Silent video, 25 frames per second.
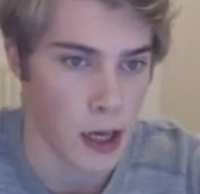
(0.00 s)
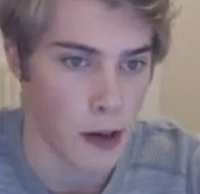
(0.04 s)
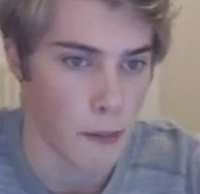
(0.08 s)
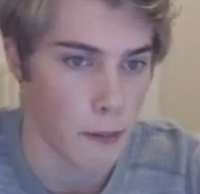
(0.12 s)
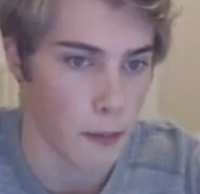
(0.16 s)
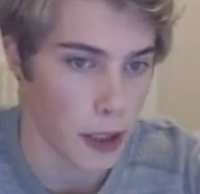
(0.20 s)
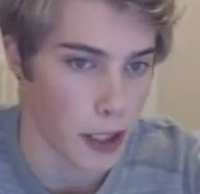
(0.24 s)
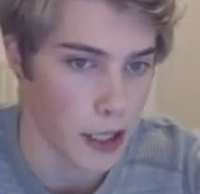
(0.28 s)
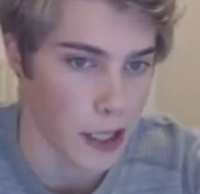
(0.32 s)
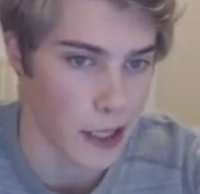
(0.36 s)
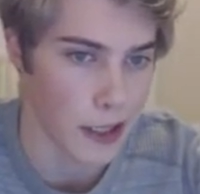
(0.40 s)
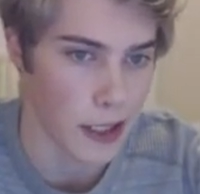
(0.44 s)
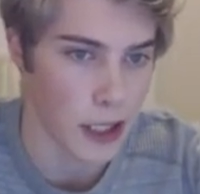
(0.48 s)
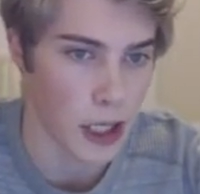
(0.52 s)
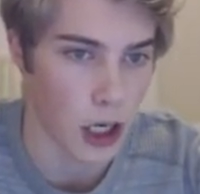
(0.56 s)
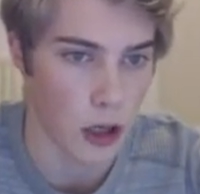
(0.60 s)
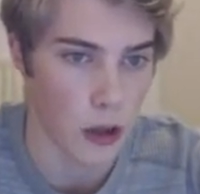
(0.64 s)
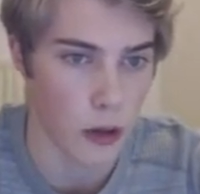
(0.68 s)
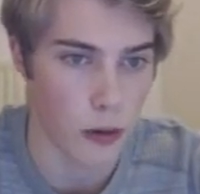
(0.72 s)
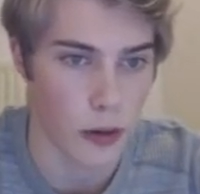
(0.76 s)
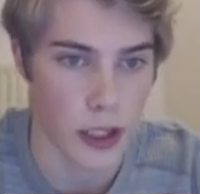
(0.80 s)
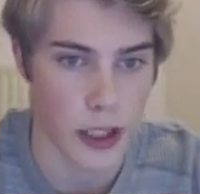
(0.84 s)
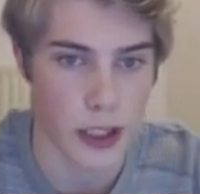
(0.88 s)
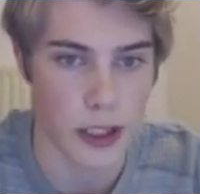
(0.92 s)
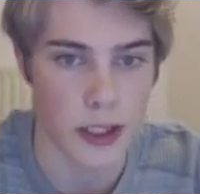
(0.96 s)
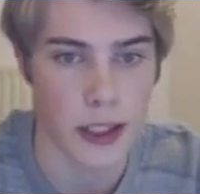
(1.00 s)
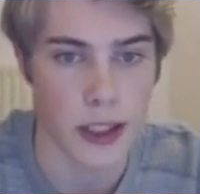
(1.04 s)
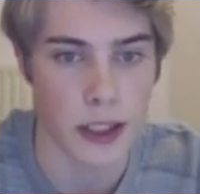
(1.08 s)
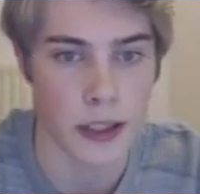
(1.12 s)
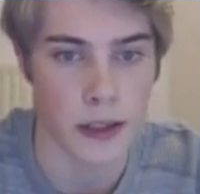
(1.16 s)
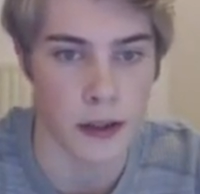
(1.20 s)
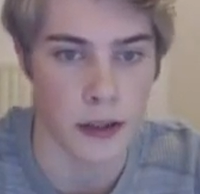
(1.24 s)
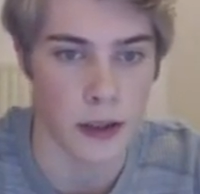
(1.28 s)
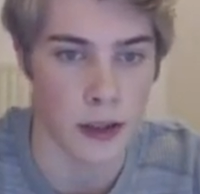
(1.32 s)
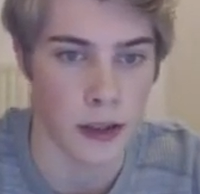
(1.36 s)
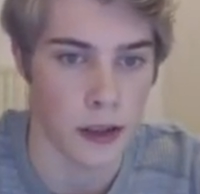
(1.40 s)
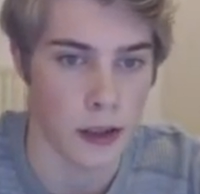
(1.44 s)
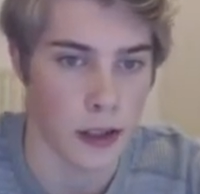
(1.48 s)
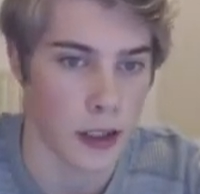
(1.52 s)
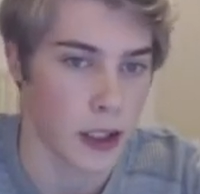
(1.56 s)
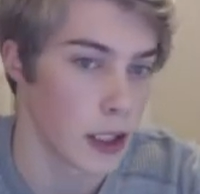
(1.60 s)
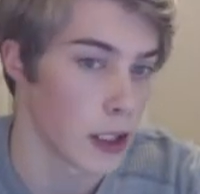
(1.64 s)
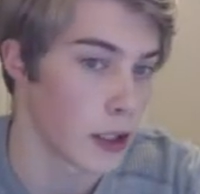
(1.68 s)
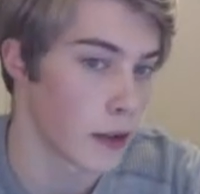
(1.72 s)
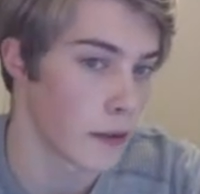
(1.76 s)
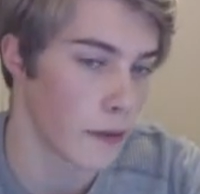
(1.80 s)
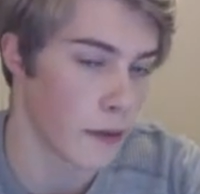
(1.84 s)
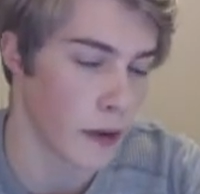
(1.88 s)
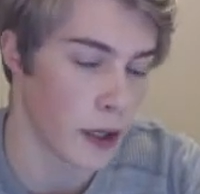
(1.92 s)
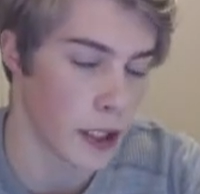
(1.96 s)
But then Caruana didn't
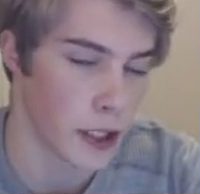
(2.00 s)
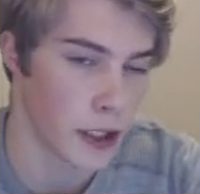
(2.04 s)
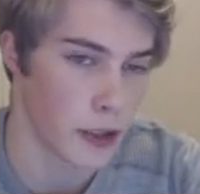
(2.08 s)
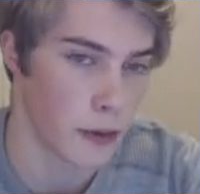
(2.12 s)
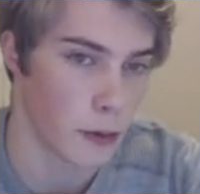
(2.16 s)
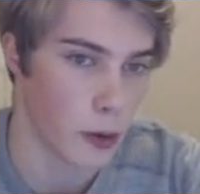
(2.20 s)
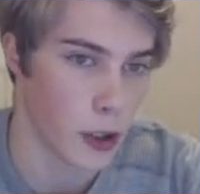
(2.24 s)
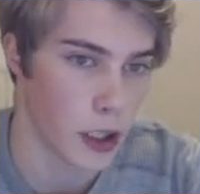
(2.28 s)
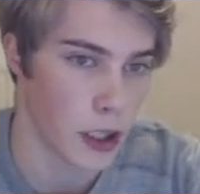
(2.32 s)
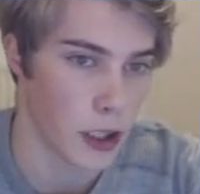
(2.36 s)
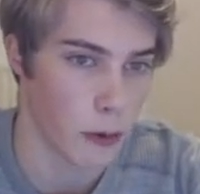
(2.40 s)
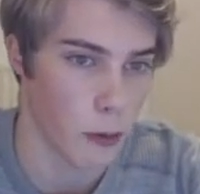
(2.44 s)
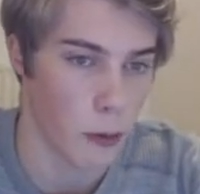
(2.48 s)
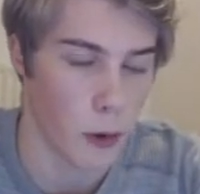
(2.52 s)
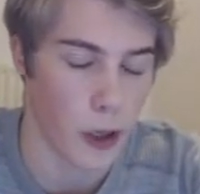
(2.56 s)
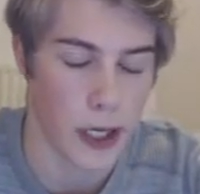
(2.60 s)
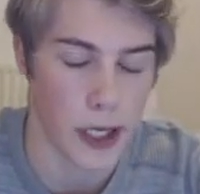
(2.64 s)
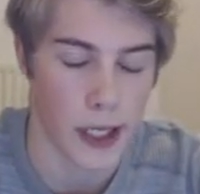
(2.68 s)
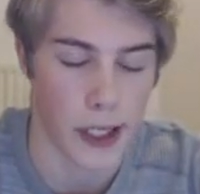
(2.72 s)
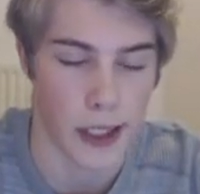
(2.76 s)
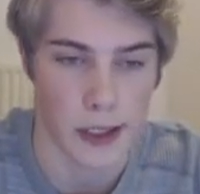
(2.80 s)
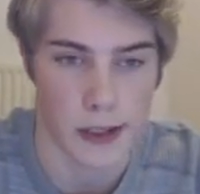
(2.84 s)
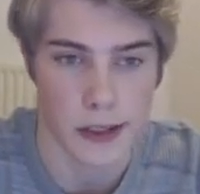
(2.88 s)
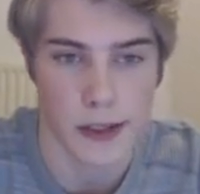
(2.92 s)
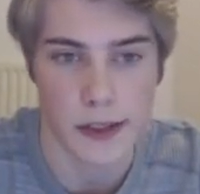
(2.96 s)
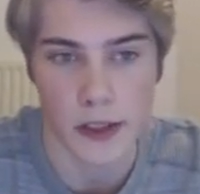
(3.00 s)
didn't find the winning way.